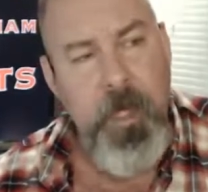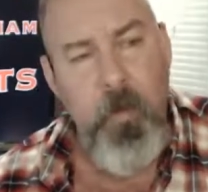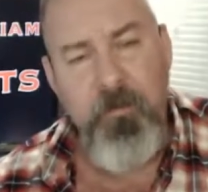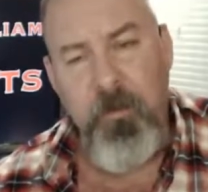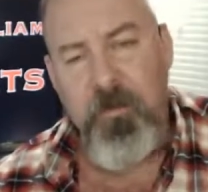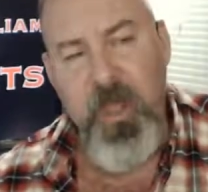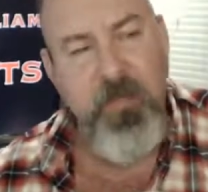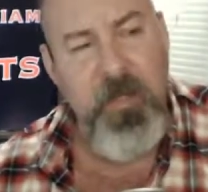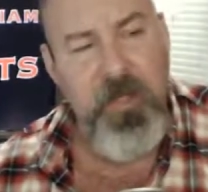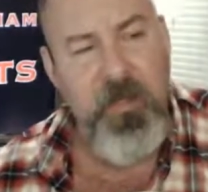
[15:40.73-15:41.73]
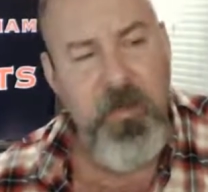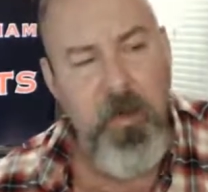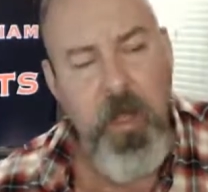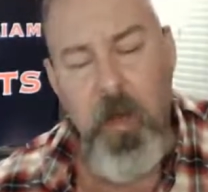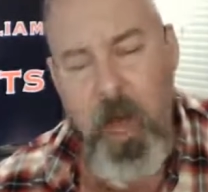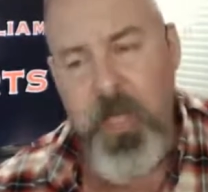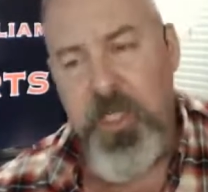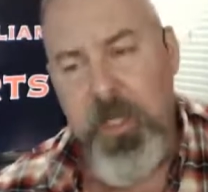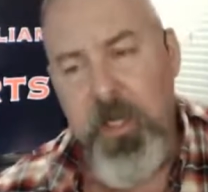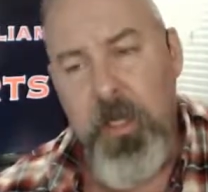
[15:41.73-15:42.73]
It went from 17 to,
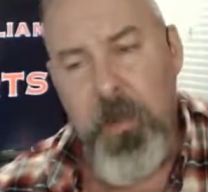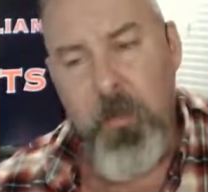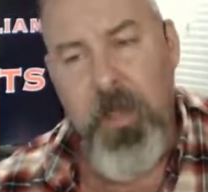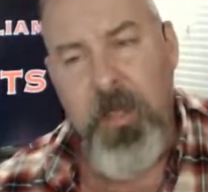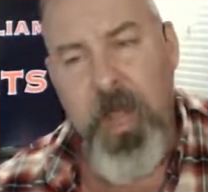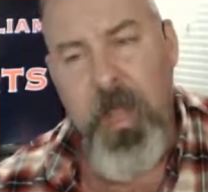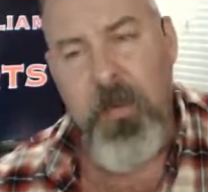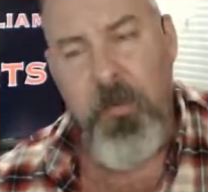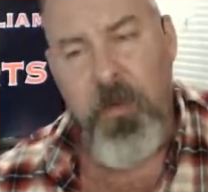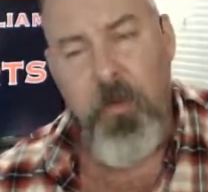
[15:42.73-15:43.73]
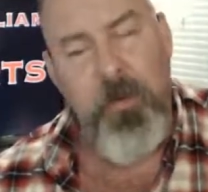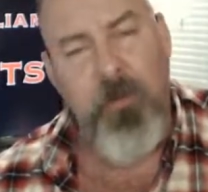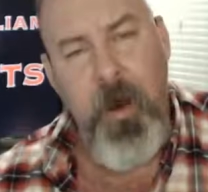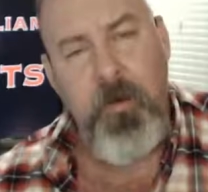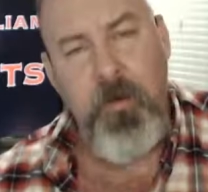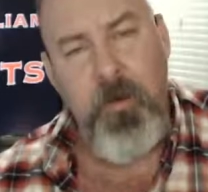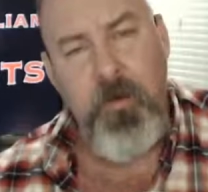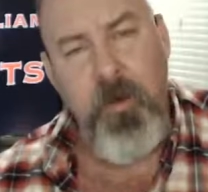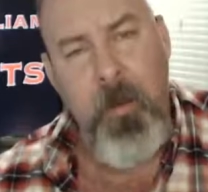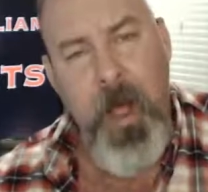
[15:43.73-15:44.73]
actually, when that day, the 24 hours when there
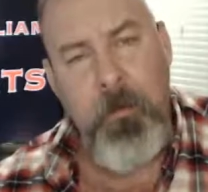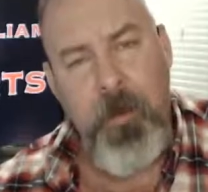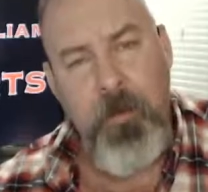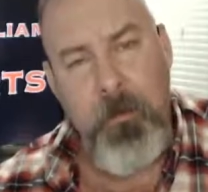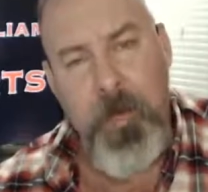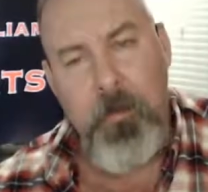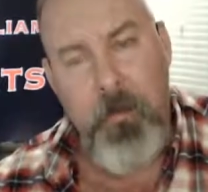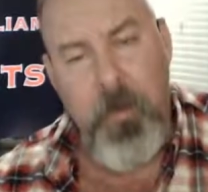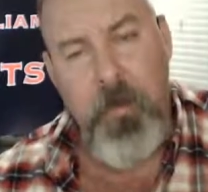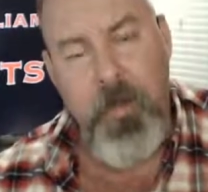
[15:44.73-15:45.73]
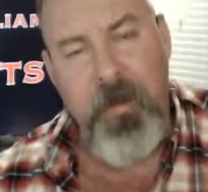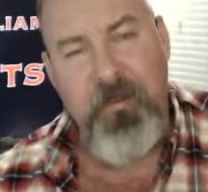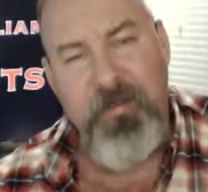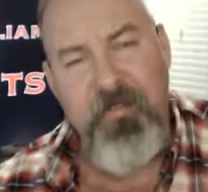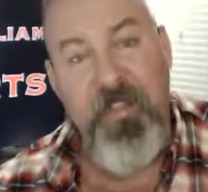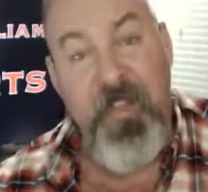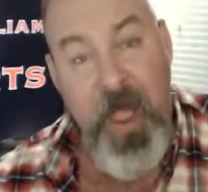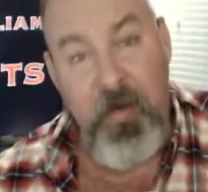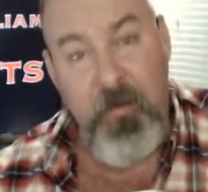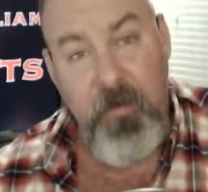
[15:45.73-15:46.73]
was no buy button, the book went down to
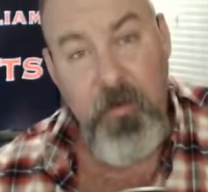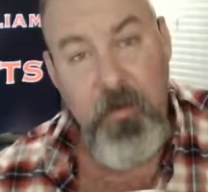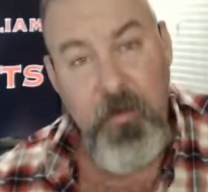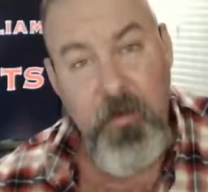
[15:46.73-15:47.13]
7,000.